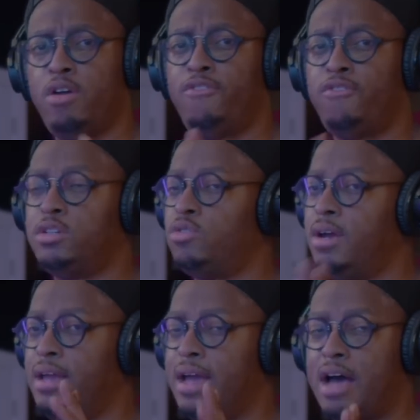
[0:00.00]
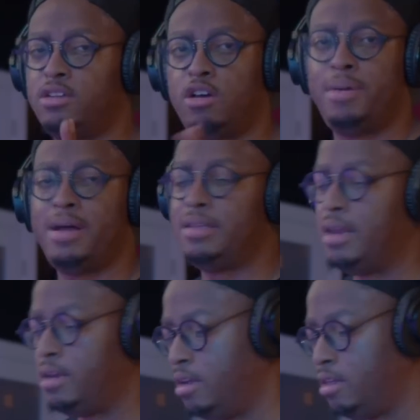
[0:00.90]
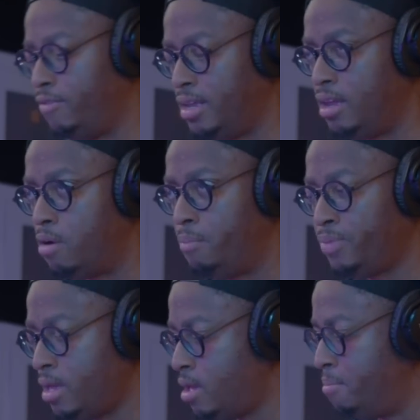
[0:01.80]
Very frustrating. I'll talk about that in another video.